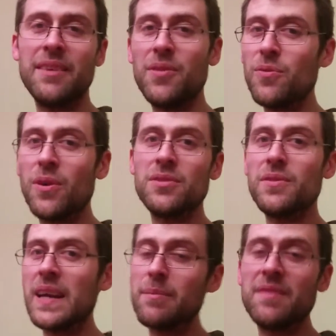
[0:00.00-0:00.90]
If you want
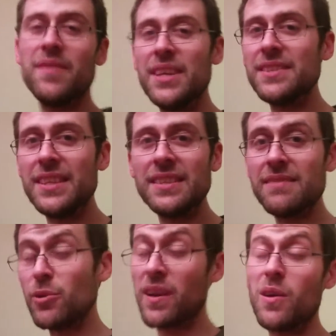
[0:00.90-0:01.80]
to come and
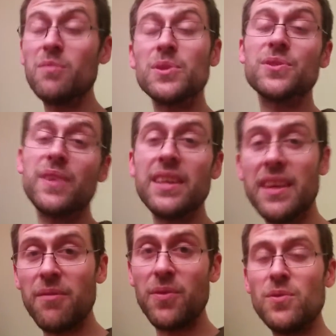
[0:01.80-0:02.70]
visit, we're almost
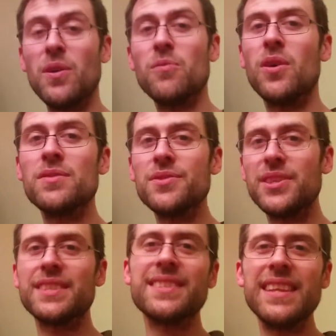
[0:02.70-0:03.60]
ready. If you don't
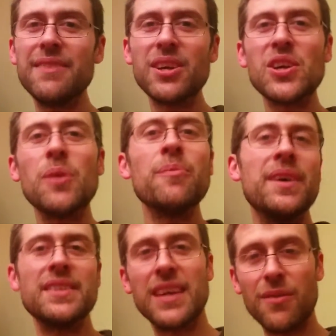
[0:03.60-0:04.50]
want, just leave a
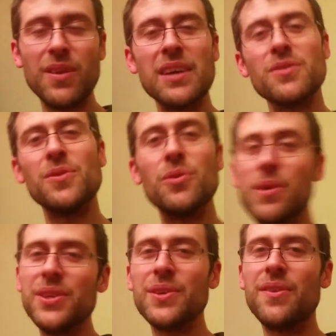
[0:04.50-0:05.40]
comment. I would like to know
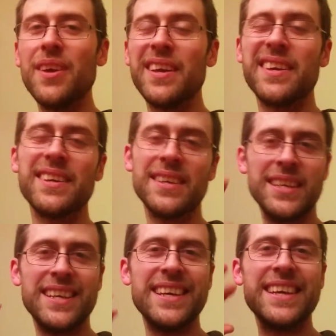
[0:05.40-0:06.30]
what you think.
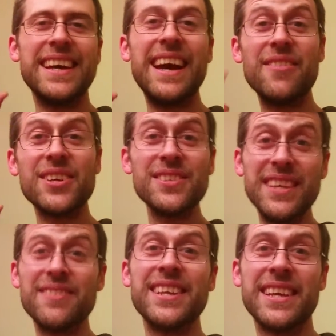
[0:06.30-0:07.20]
Have a good
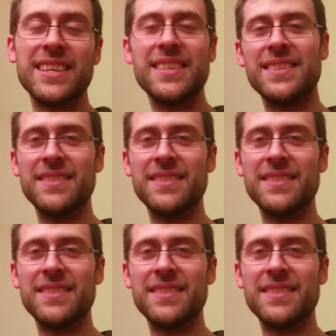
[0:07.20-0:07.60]
evening.